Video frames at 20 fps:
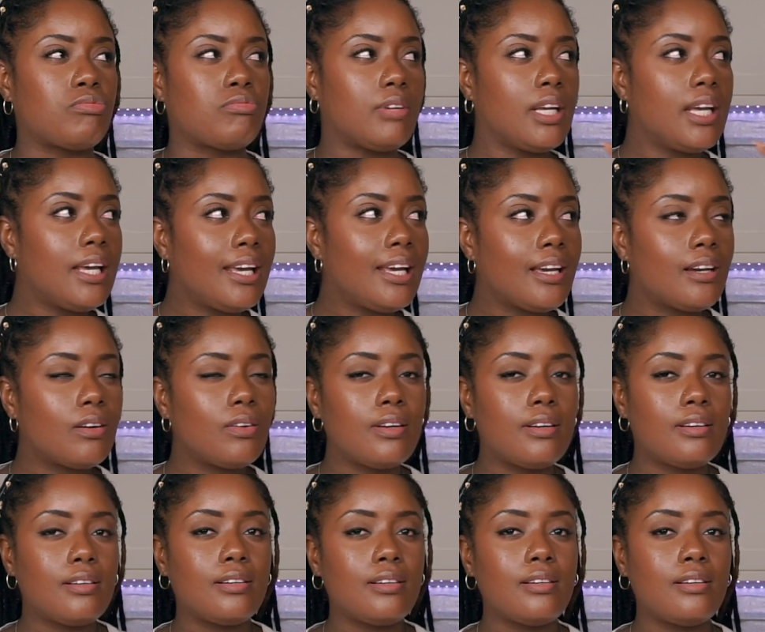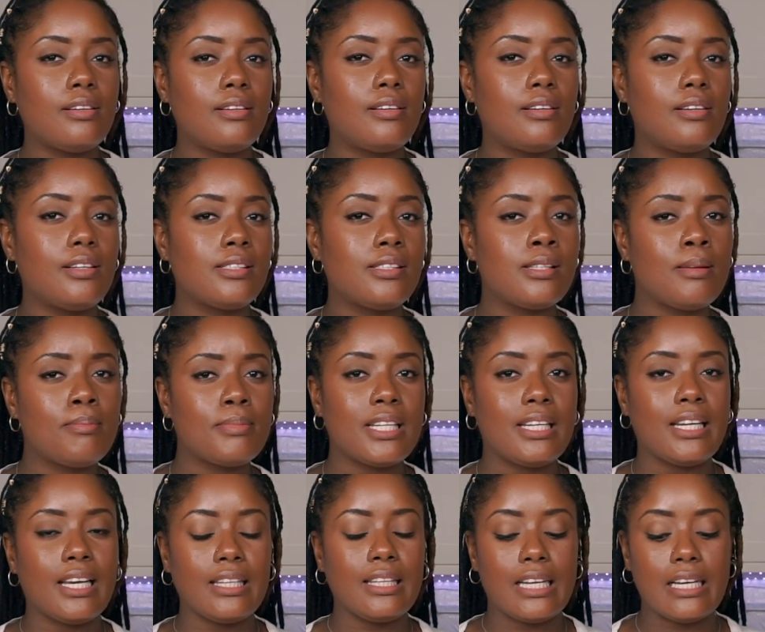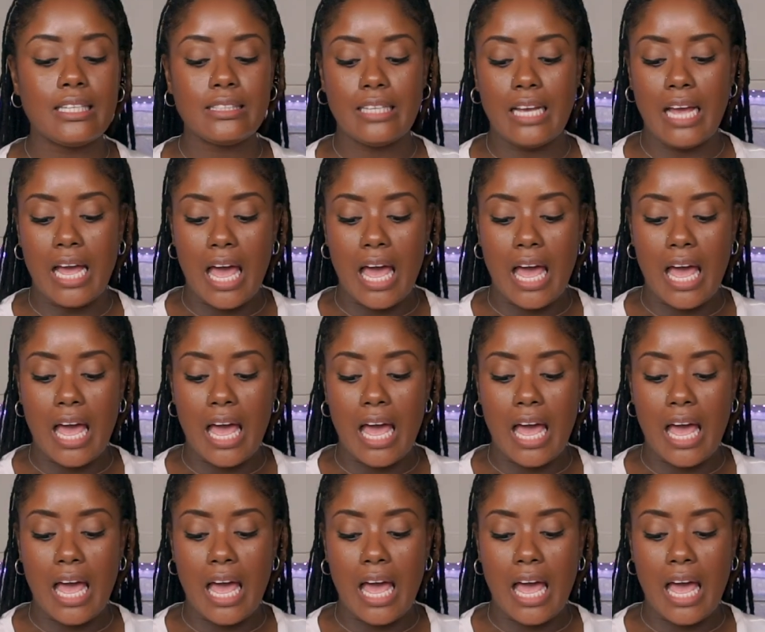week or something like that